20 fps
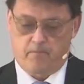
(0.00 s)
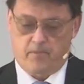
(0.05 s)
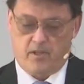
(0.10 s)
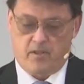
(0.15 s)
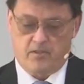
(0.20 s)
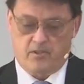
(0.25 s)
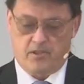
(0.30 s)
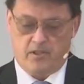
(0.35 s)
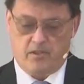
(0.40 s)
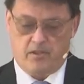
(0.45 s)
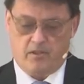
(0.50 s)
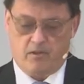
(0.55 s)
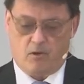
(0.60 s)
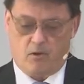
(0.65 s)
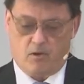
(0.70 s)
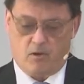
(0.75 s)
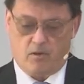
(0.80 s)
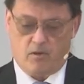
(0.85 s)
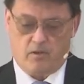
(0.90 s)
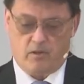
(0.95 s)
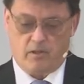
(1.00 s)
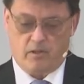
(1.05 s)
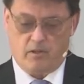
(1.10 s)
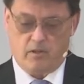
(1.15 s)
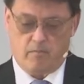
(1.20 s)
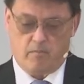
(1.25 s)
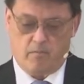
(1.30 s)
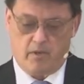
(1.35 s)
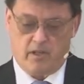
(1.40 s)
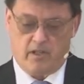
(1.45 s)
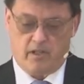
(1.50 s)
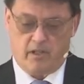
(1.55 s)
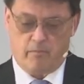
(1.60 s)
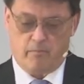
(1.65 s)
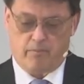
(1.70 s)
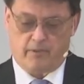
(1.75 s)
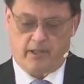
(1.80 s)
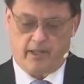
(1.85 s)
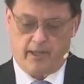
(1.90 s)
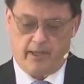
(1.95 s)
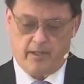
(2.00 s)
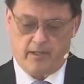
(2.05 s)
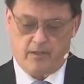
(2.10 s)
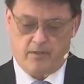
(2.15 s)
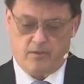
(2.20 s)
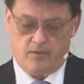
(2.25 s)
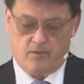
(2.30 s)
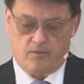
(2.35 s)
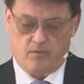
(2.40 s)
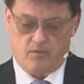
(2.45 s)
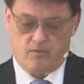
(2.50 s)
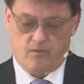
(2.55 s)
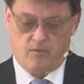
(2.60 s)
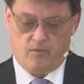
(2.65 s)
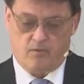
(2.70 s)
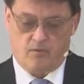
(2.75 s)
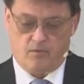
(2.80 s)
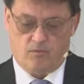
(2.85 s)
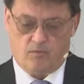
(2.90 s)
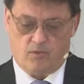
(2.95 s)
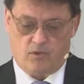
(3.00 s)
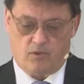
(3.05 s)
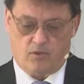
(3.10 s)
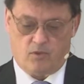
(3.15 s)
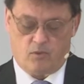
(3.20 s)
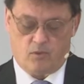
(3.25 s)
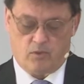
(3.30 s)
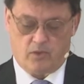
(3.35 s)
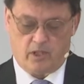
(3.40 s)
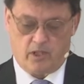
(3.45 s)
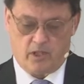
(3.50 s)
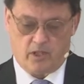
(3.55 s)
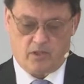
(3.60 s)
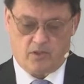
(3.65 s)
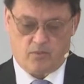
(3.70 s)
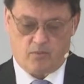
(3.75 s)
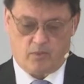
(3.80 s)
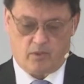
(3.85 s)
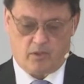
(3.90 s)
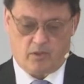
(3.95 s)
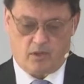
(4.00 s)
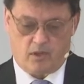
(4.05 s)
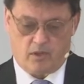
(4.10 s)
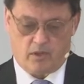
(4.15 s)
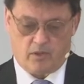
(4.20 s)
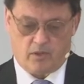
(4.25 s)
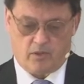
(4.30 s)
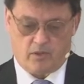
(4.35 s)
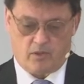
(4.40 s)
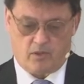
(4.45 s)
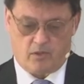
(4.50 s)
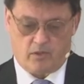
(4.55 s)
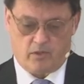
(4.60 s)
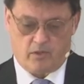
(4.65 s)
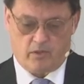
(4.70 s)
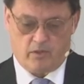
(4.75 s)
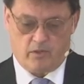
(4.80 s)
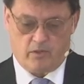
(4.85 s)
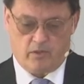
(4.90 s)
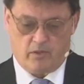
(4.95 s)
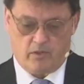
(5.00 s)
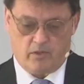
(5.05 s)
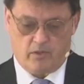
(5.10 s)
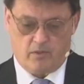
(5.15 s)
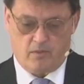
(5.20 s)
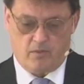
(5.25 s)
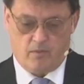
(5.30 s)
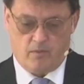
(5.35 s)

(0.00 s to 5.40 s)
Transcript: See the horror in making plans to do against what God is calling you to do?